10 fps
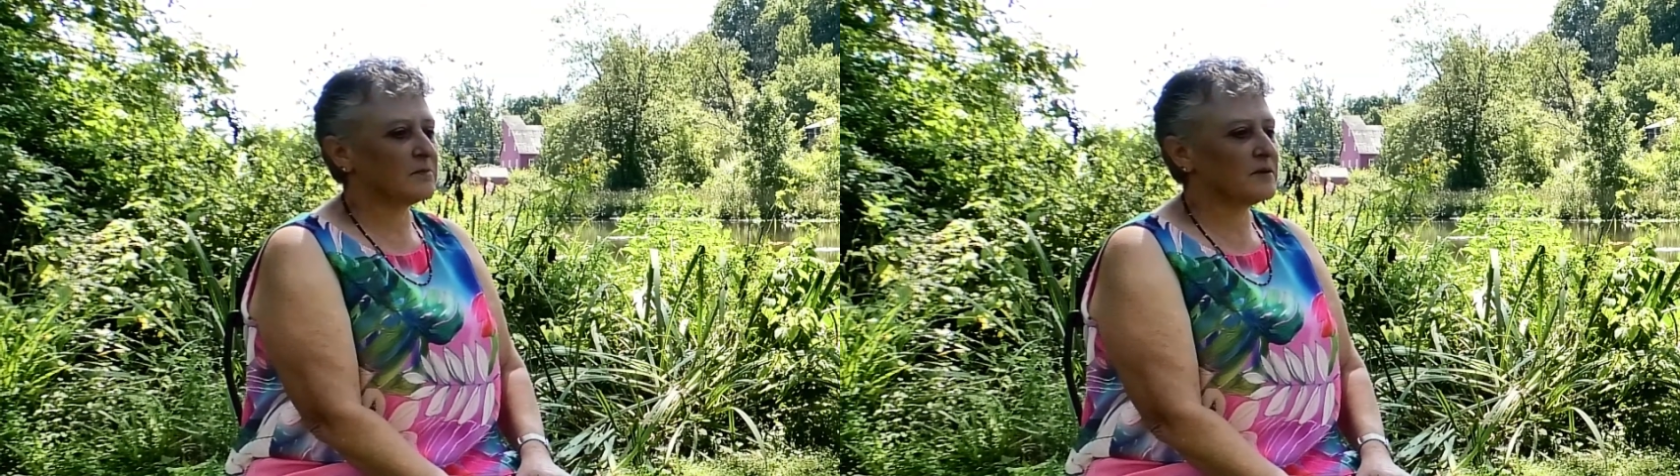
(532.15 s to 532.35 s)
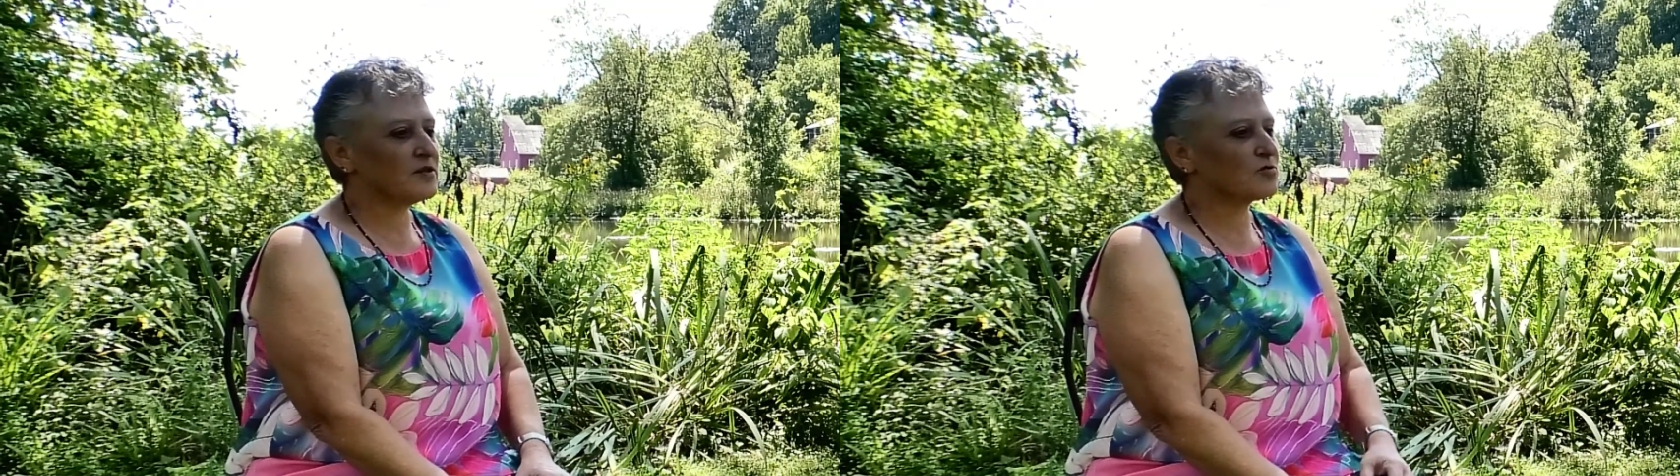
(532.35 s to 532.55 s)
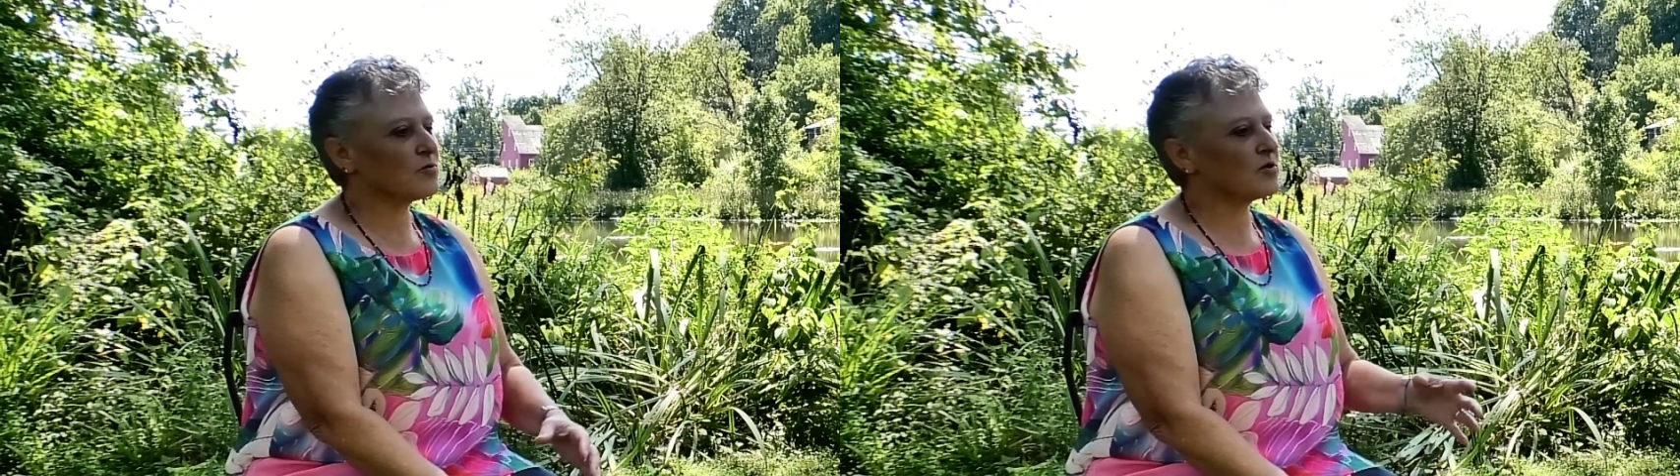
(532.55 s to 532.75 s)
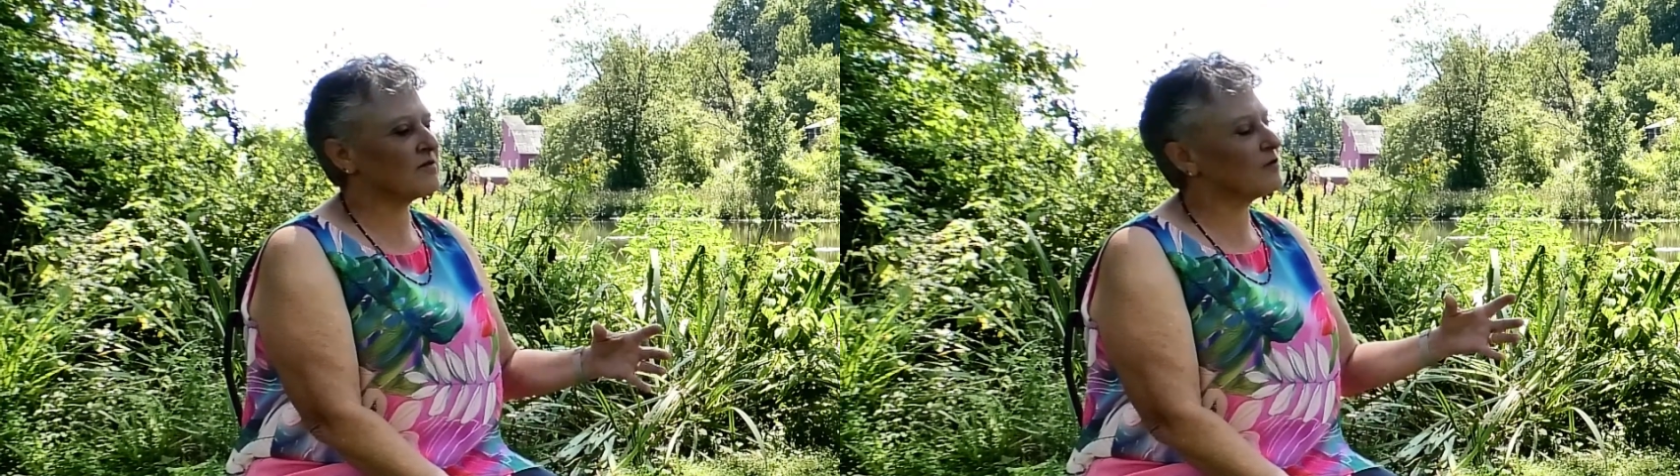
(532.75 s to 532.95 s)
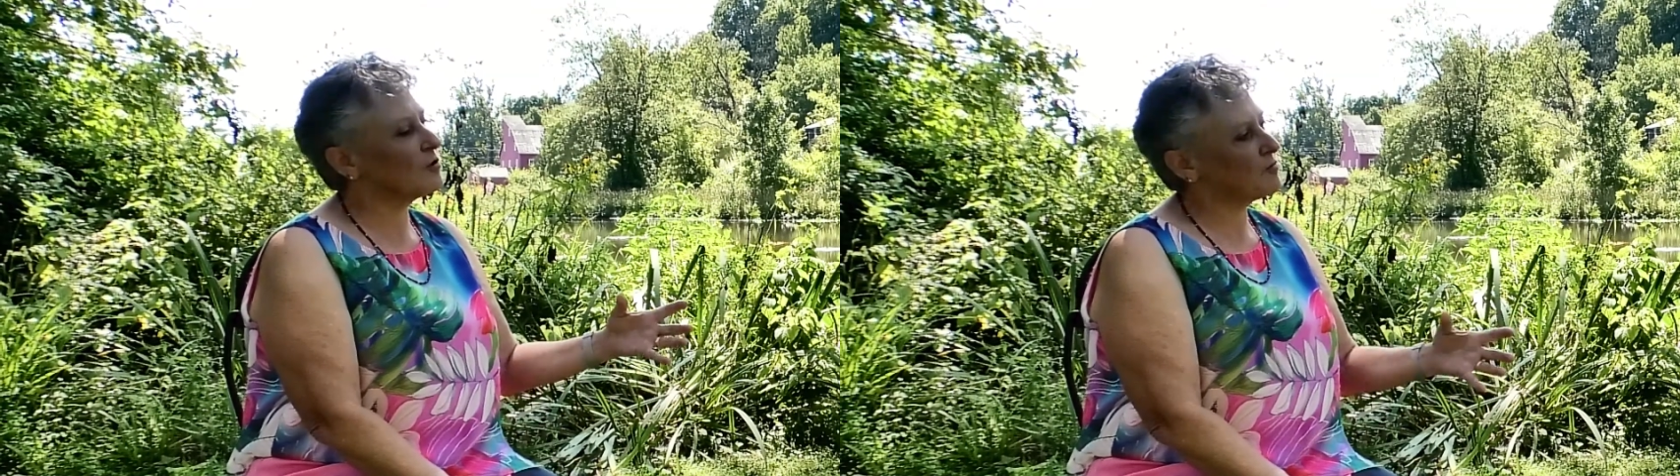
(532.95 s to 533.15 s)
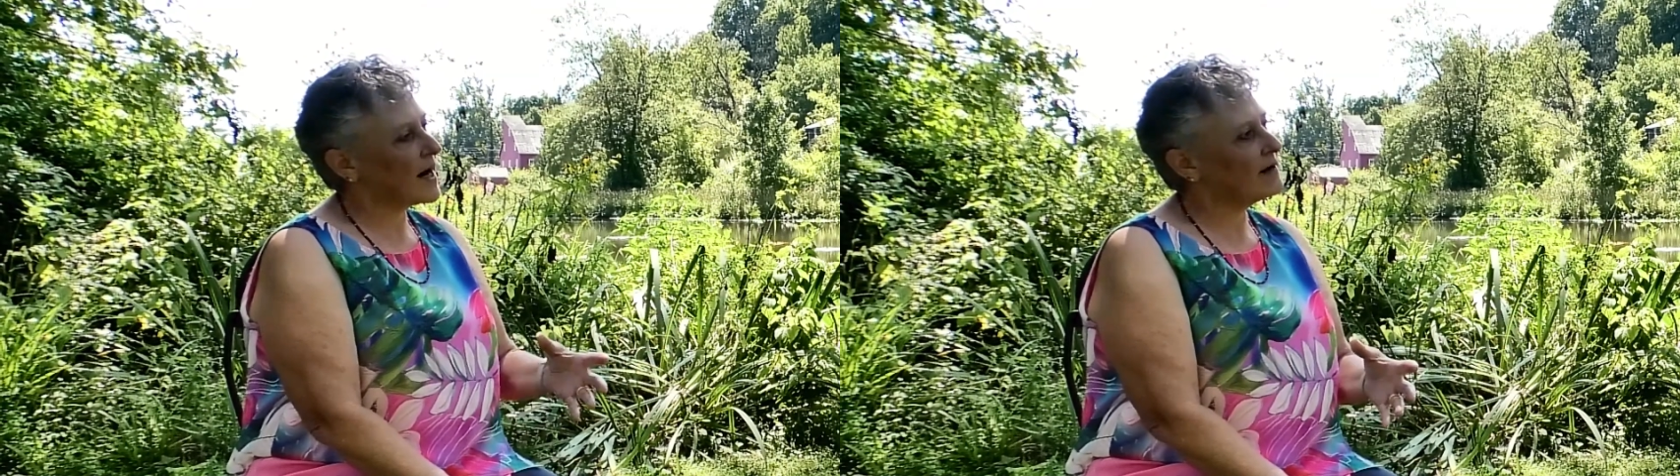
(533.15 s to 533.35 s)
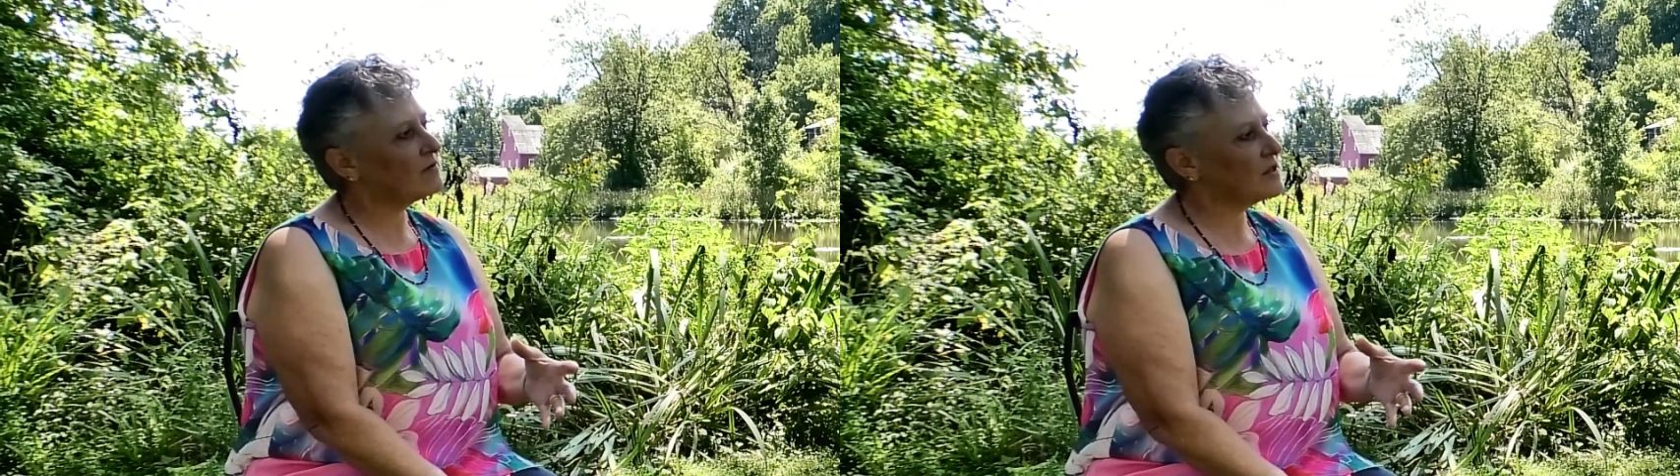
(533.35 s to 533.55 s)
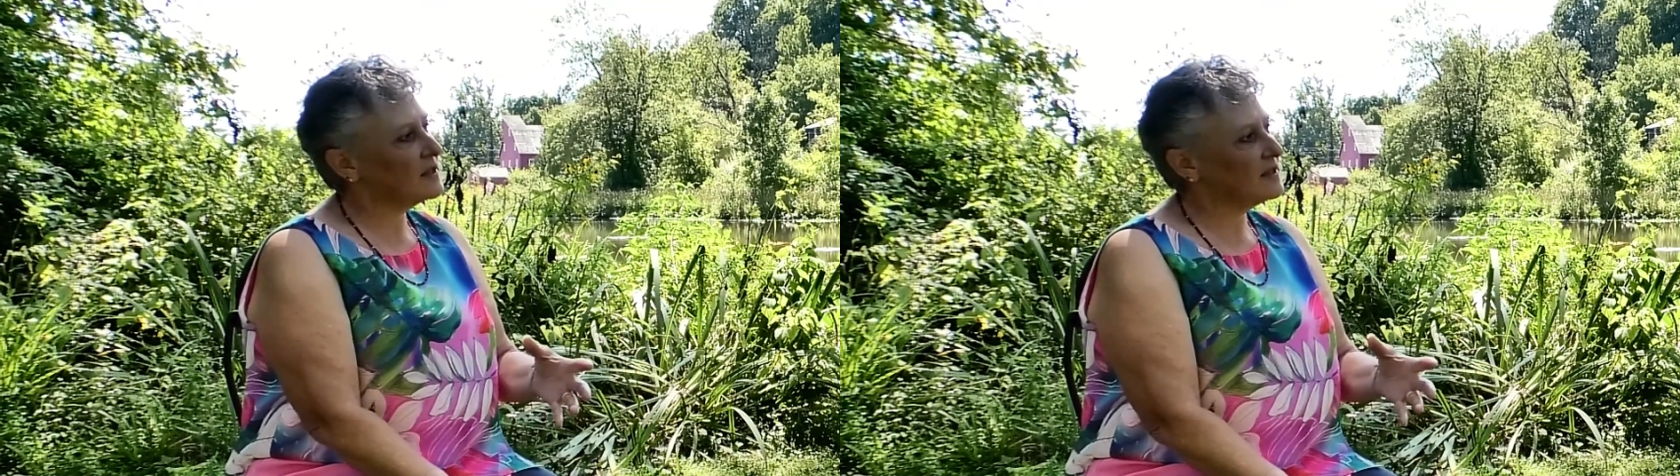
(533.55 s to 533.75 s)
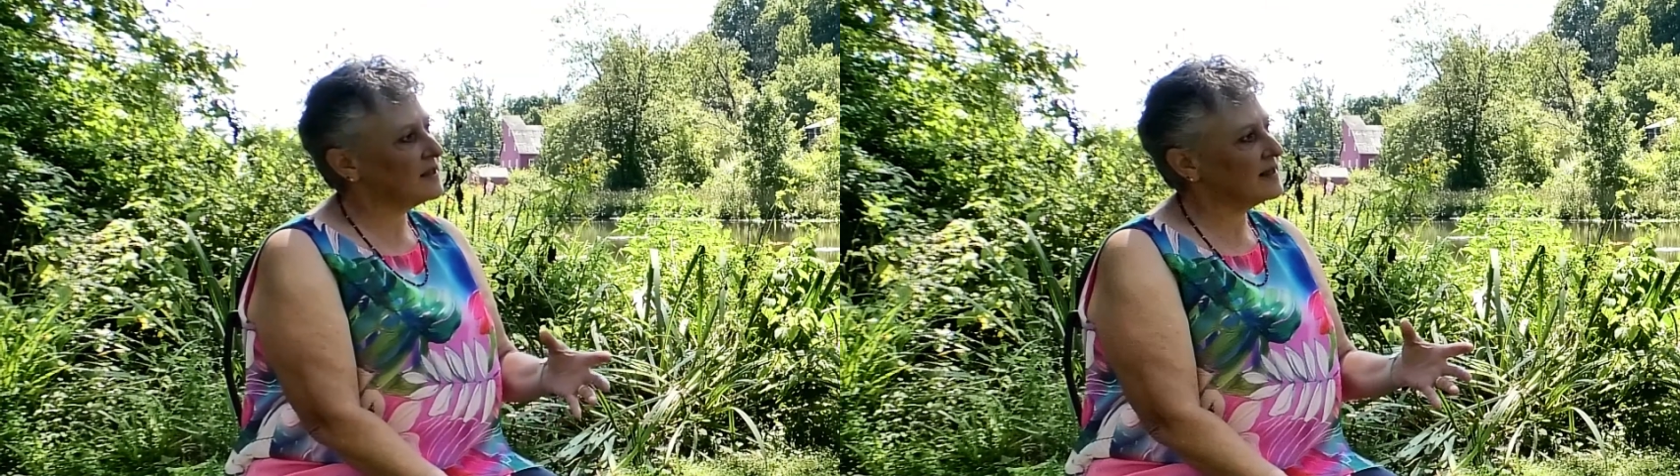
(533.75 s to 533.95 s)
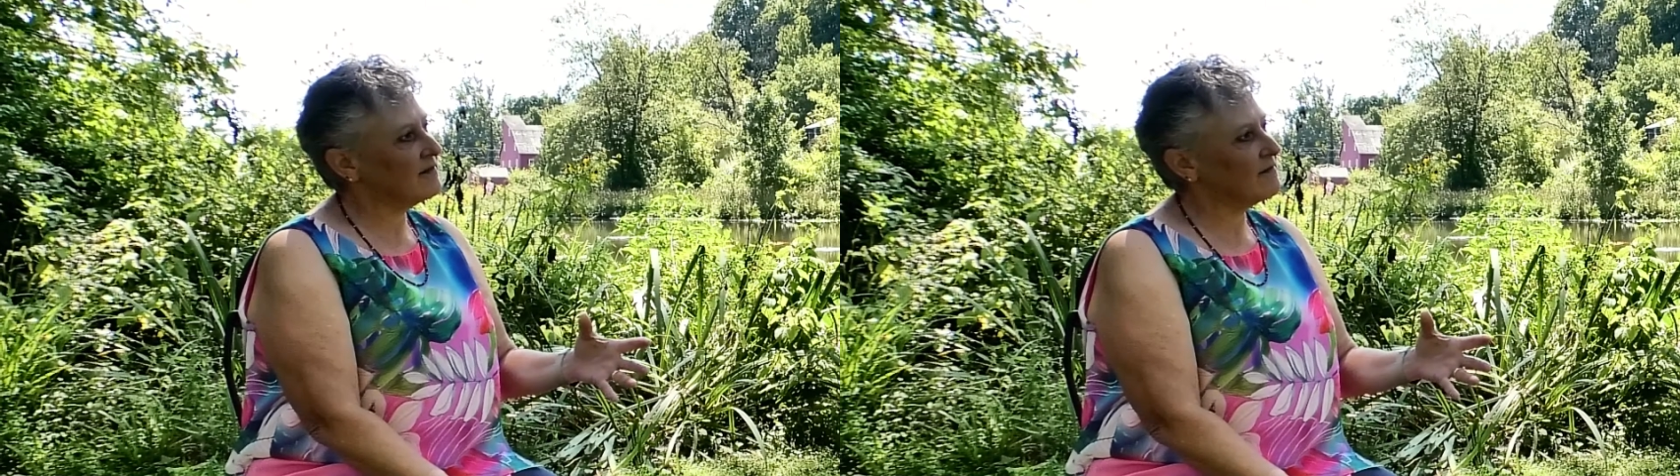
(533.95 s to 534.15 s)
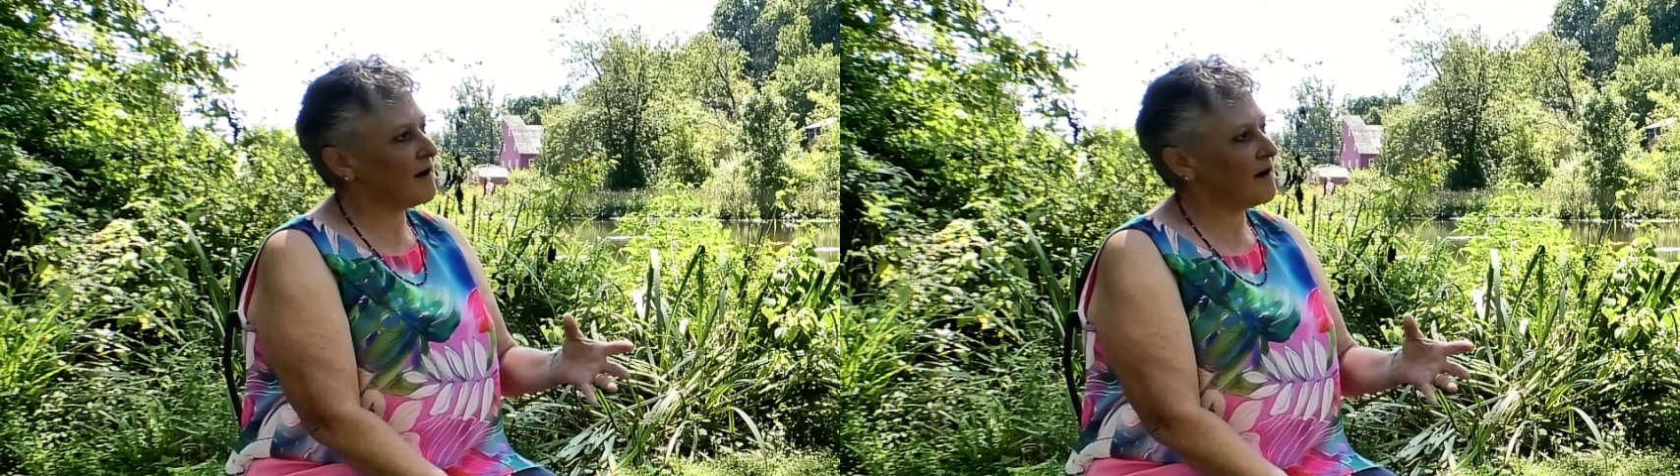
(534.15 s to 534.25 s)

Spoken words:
be sort of grounded in